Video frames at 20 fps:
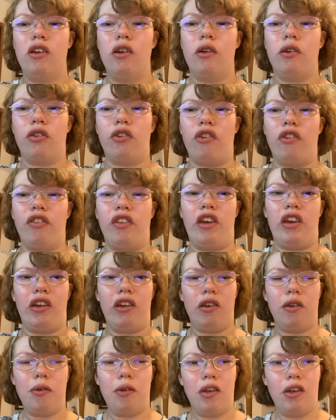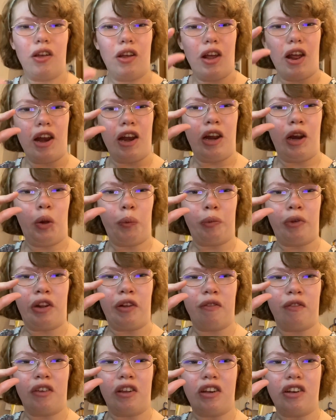just like a little bit
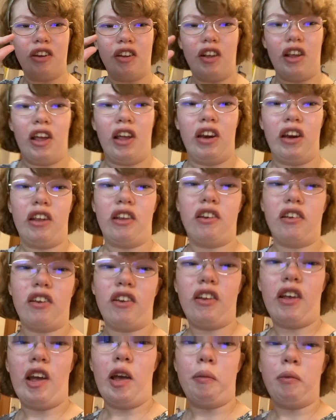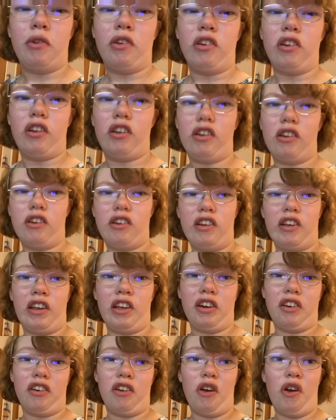of it, and it happened to
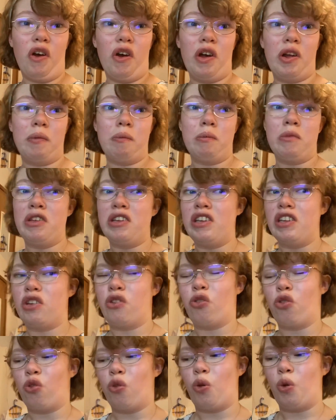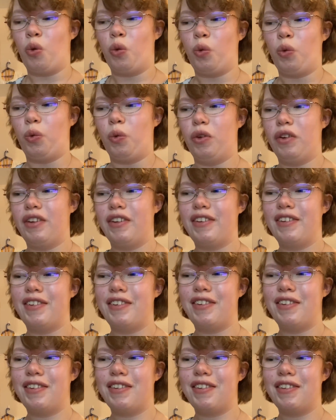get on me, so
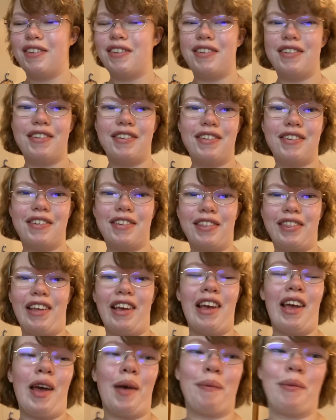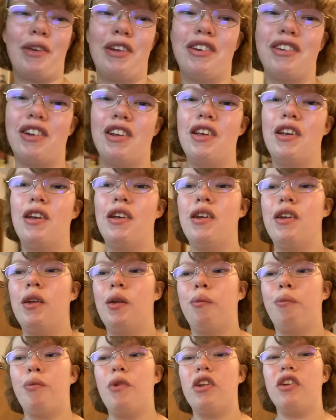that happened.
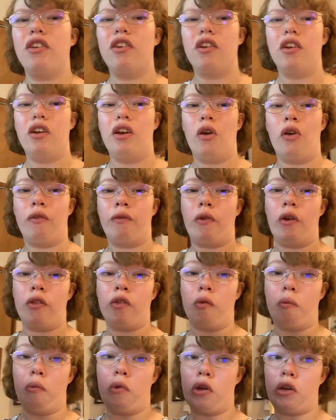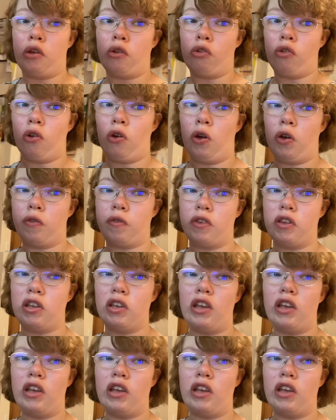But now I've got some iced coffee